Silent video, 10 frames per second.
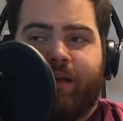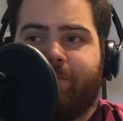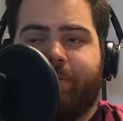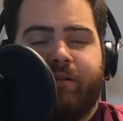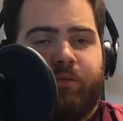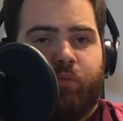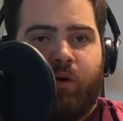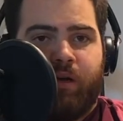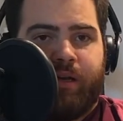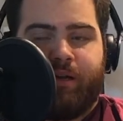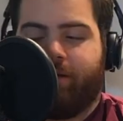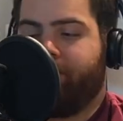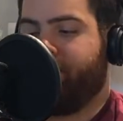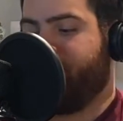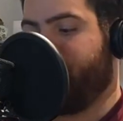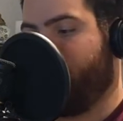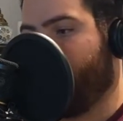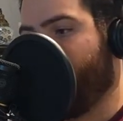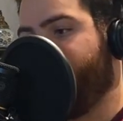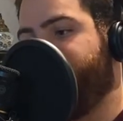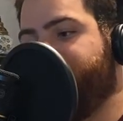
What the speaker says: I can barely walk, I can barely move,